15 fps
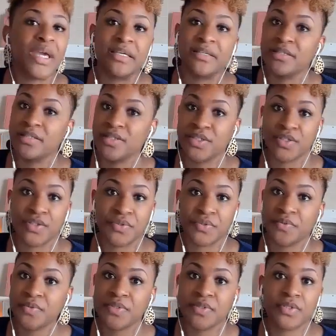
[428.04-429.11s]
easy to
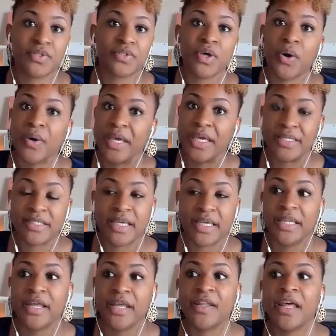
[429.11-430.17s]
use. So easy.
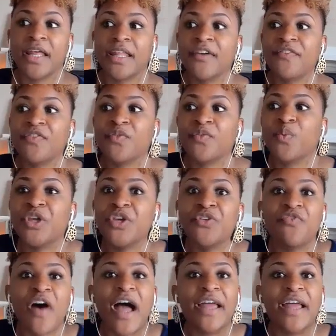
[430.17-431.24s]
And then if you when you
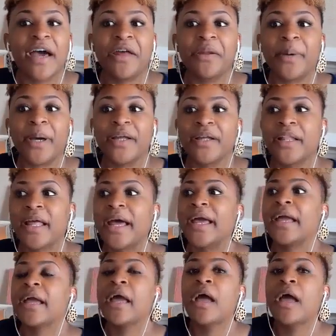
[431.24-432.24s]
find out about it, you're like,